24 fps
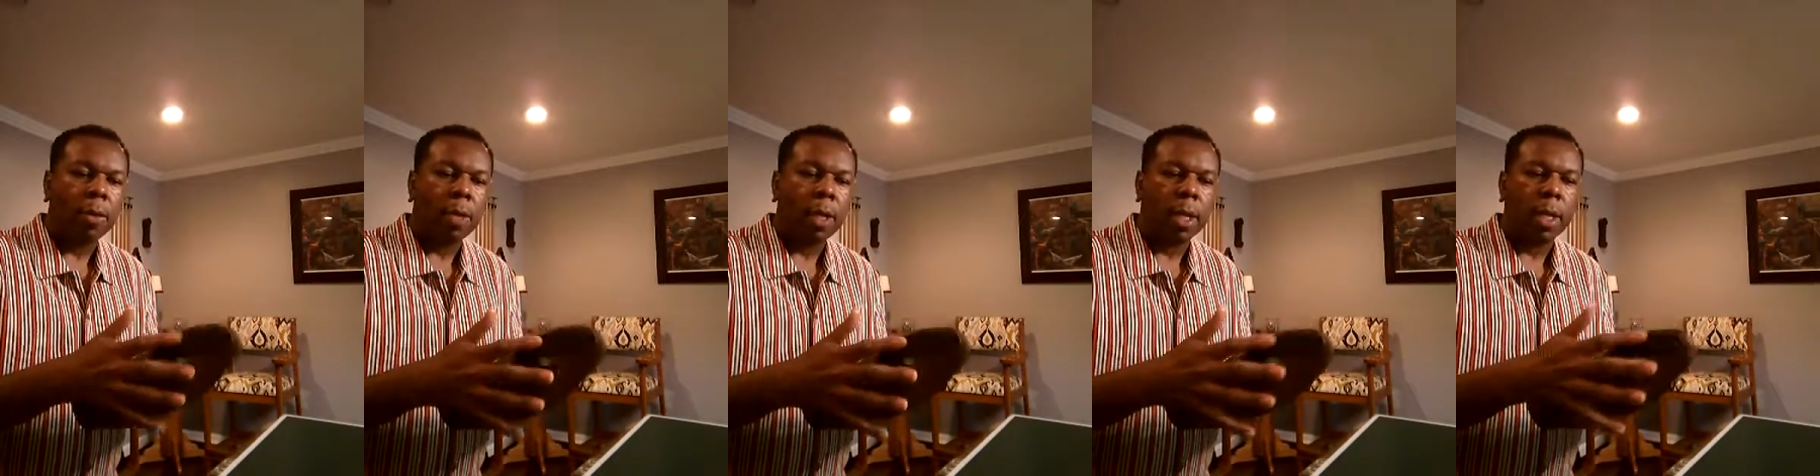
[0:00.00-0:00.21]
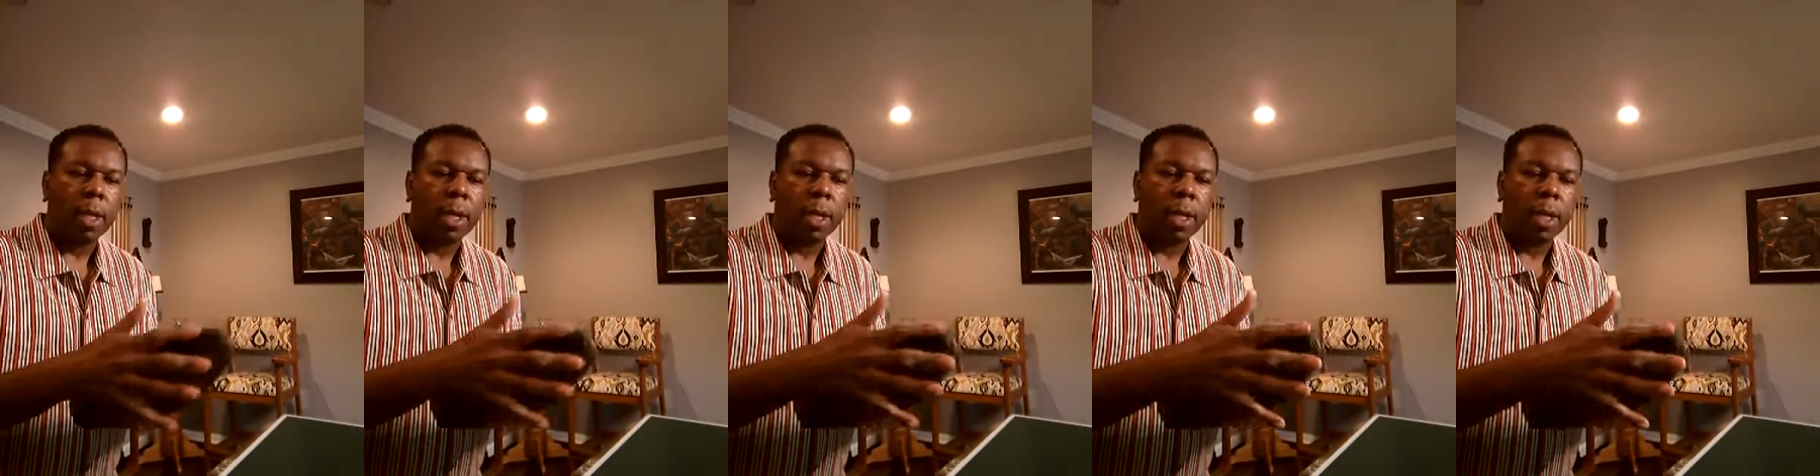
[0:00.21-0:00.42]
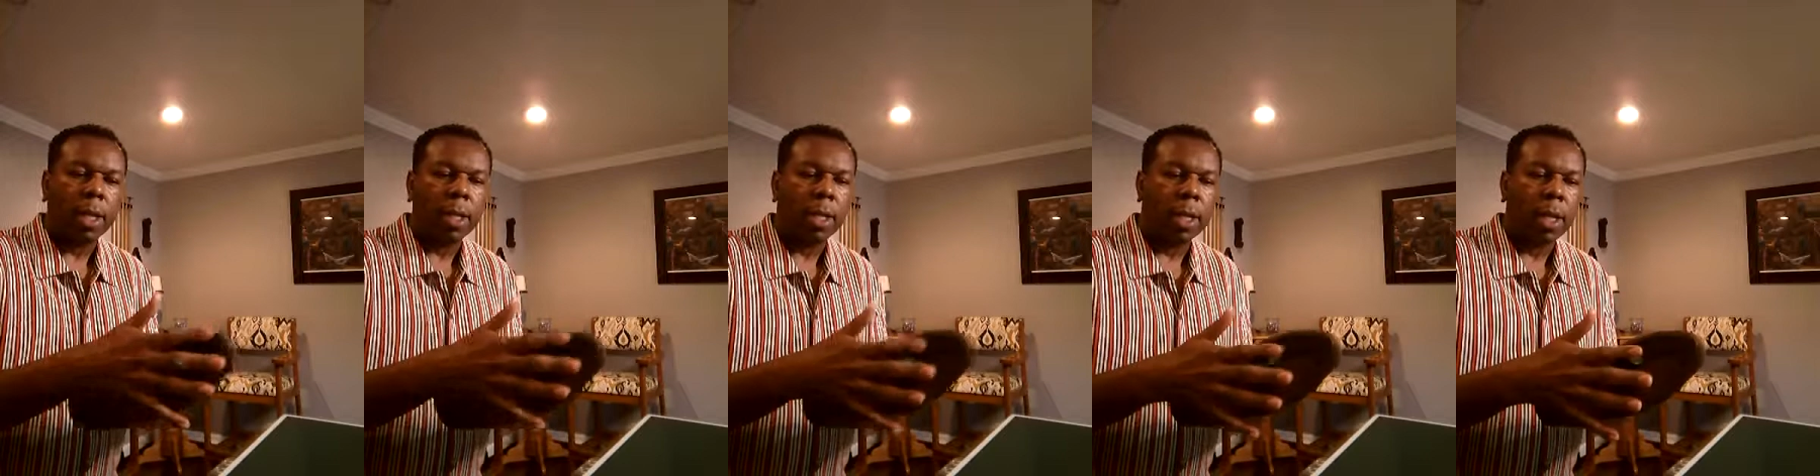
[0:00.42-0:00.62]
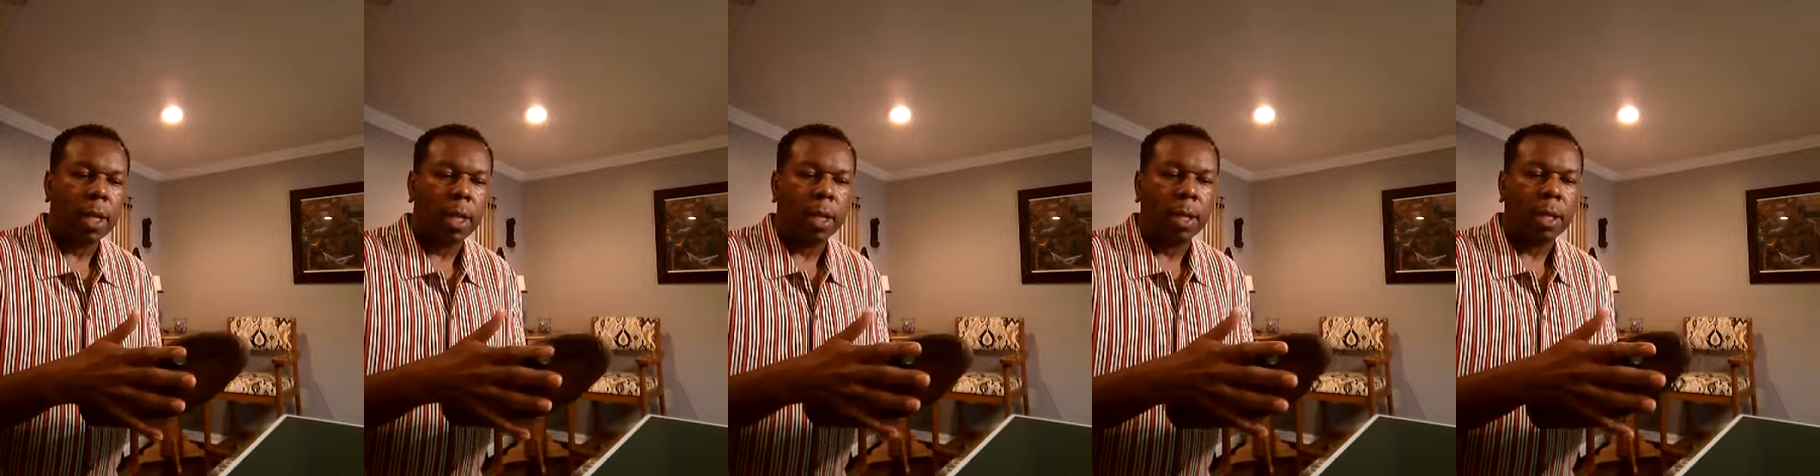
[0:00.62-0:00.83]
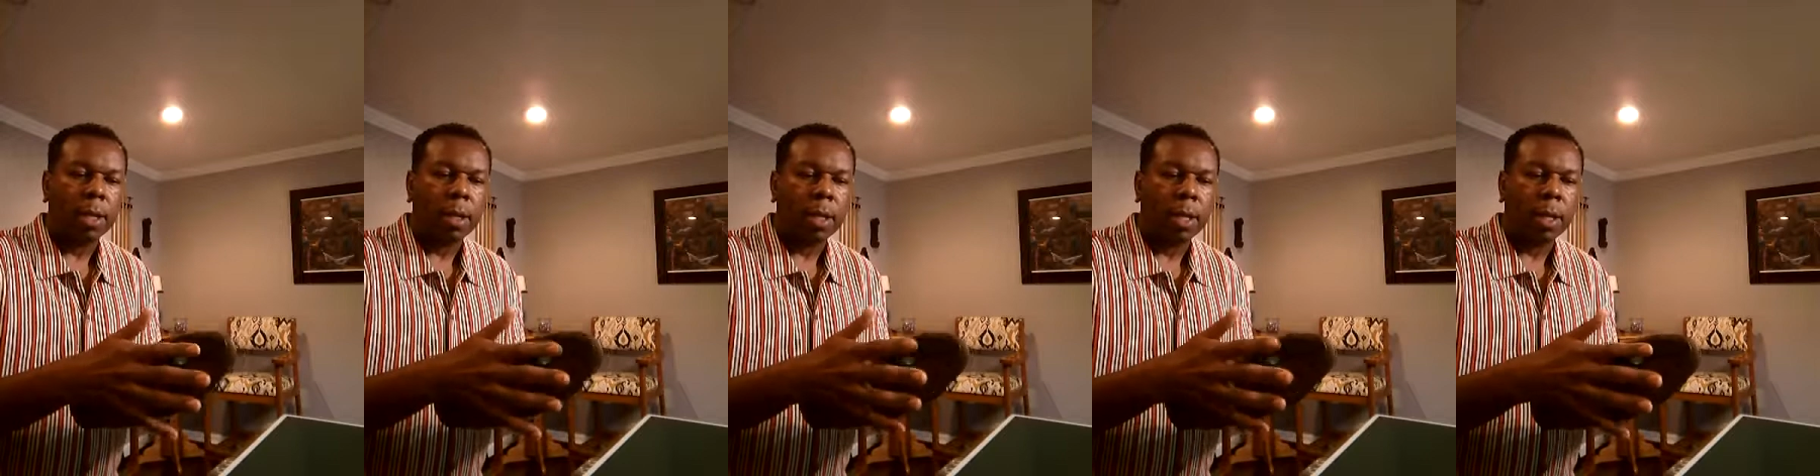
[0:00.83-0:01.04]

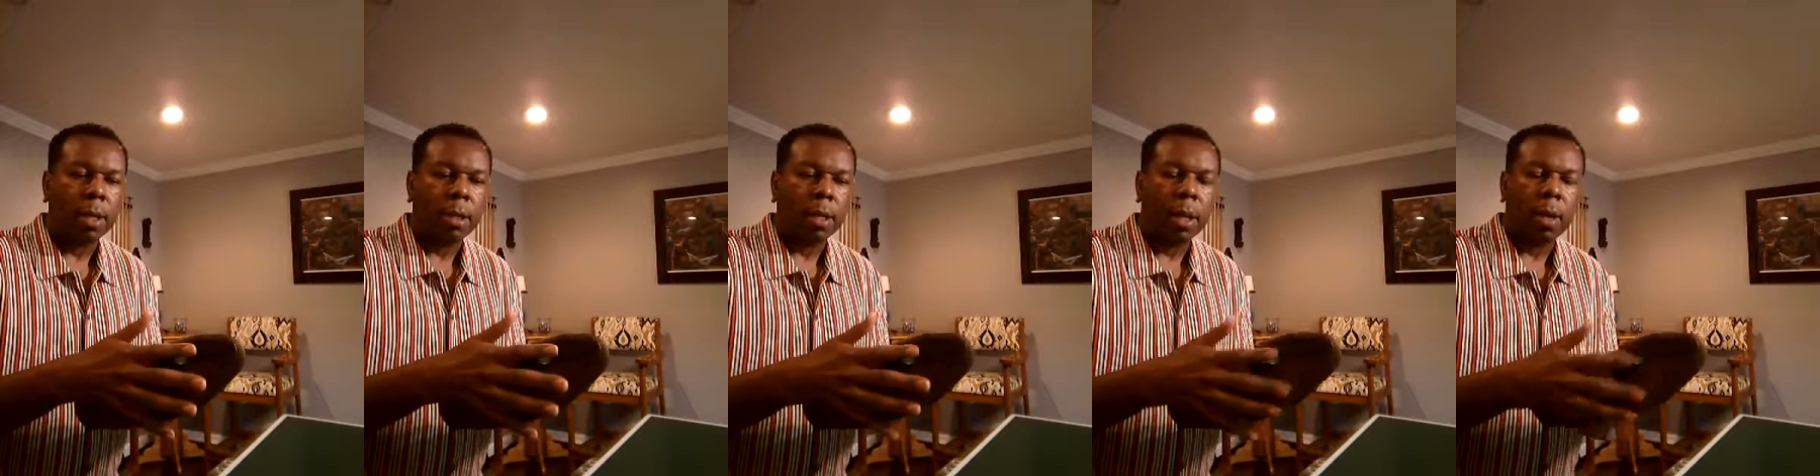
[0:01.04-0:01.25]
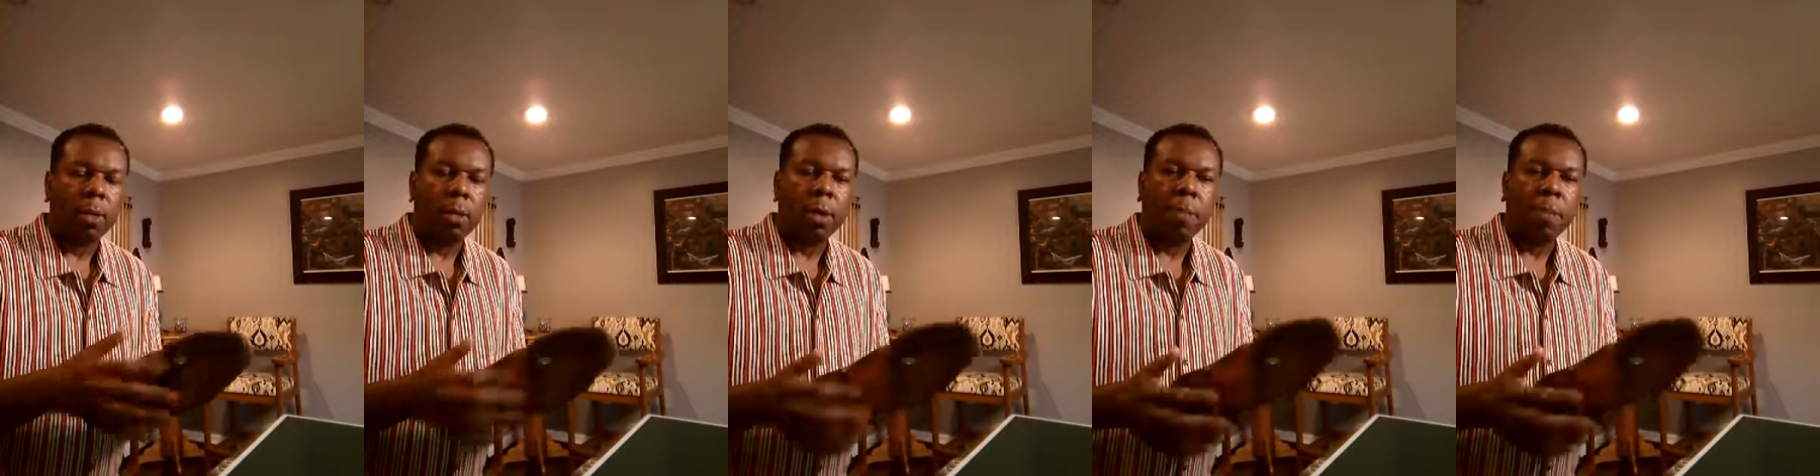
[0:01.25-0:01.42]
on